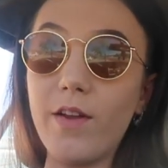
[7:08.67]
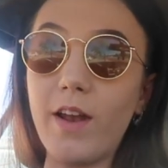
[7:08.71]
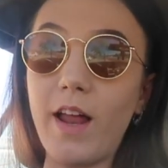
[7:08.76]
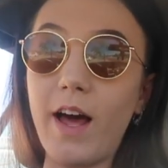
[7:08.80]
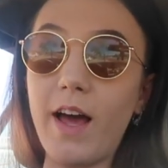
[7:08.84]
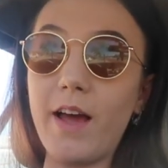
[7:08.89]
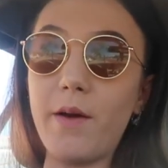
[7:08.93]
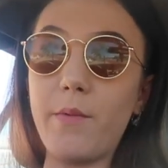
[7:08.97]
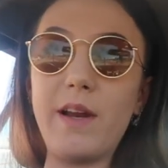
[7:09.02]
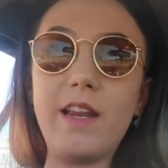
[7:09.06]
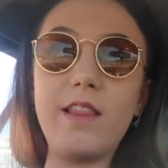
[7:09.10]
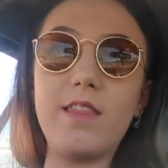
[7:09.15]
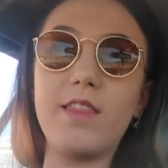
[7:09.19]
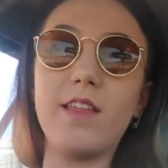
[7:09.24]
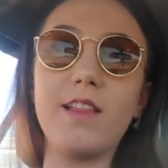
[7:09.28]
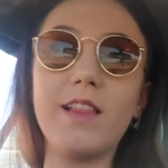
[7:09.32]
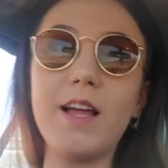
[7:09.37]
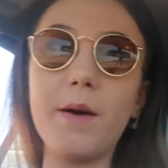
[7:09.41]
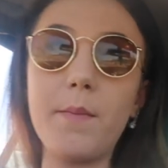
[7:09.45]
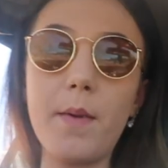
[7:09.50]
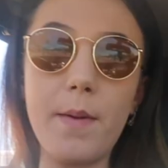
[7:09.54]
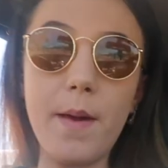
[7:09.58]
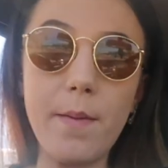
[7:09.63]
like, we didn't think
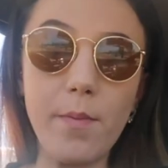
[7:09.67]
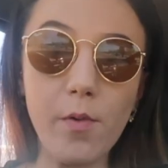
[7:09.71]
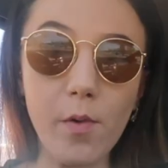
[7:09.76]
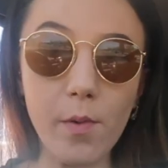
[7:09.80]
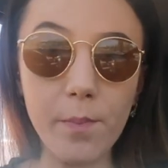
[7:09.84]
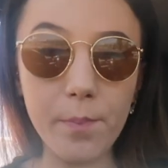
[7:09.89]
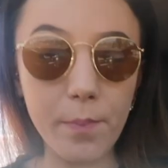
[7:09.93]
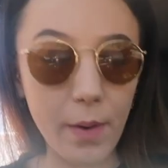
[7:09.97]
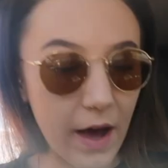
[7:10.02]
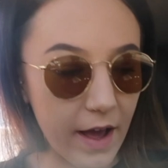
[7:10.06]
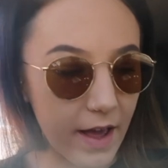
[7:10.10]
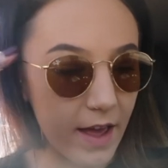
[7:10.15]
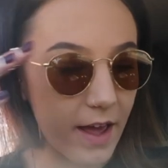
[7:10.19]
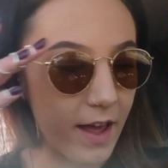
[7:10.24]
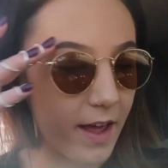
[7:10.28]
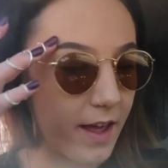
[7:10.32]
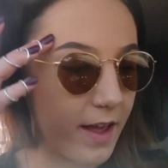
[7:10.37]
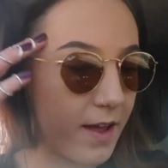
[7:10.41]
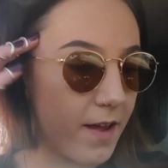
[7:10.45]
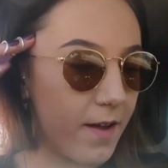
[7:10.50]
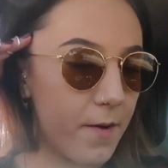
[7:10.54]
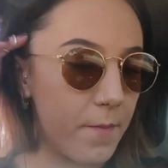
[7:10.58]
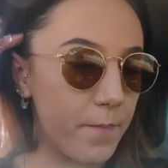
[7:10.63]
that many people would buy
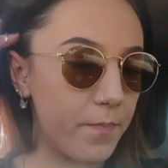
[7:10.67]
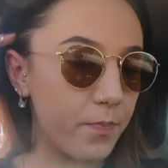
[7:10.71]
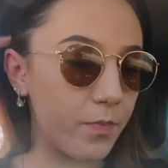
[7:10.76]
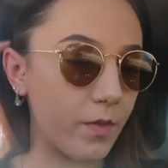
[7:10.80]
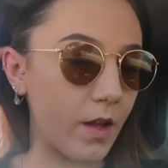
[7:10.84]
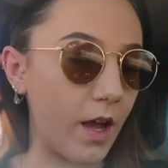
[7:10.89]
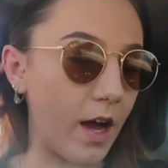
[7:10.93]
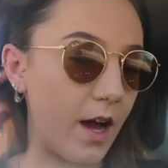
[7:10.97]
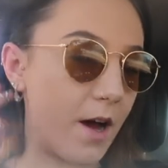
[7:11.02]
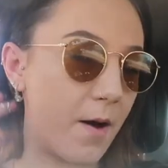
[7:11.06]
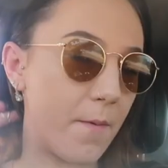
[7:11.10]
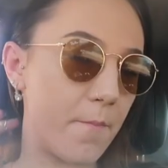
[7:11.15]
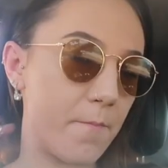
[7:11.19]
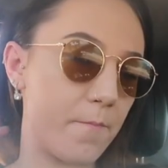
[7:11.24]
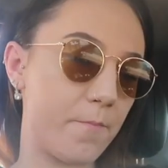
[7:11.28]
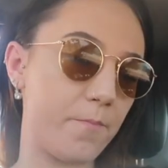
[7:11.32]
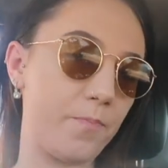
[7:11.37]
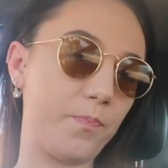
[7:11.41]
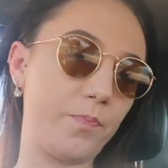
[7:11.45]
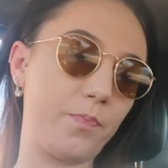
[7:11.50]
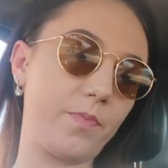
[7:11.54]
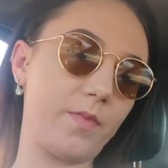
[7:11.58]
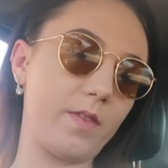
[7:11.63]
it.